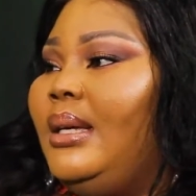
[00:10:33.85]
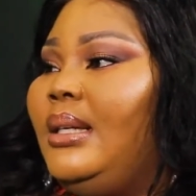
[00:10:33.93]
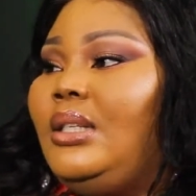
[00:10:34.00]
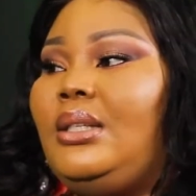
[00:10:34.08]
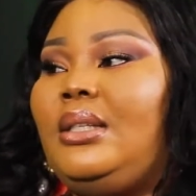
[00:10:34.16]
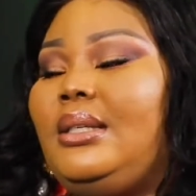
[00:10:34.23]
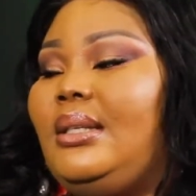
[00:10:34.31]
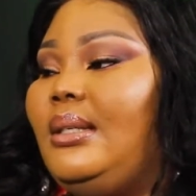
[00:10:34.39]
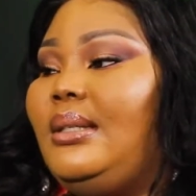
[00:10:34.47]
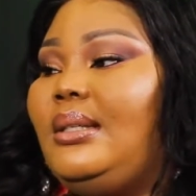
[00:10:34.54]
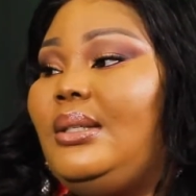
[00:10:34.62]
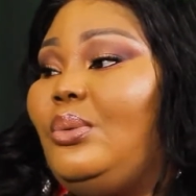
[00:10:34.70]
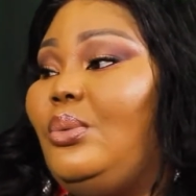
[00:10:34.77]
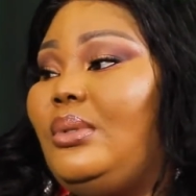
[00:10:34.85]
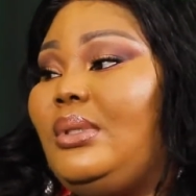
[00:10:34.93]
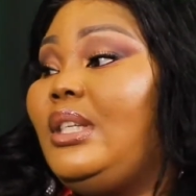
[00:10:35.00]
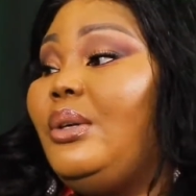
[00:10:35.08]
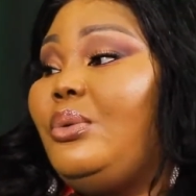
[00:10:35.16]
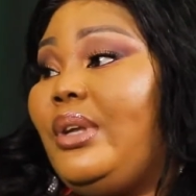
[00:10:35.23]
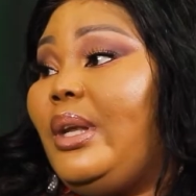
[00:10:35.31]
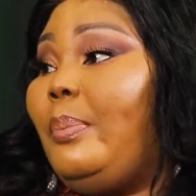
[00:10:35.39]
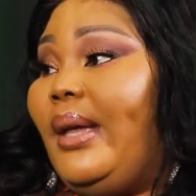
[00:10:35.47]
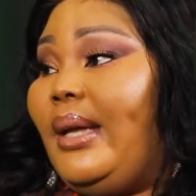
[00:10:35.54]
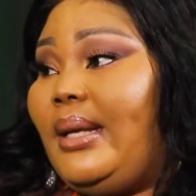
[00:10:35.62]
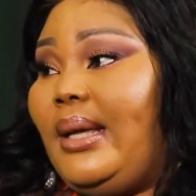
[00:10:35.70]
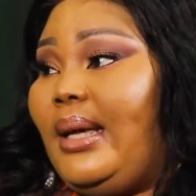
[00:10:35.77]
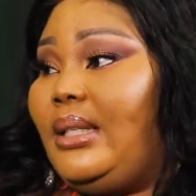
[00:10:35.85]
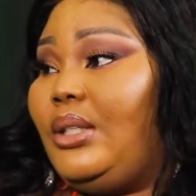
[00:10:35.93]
she really pained her.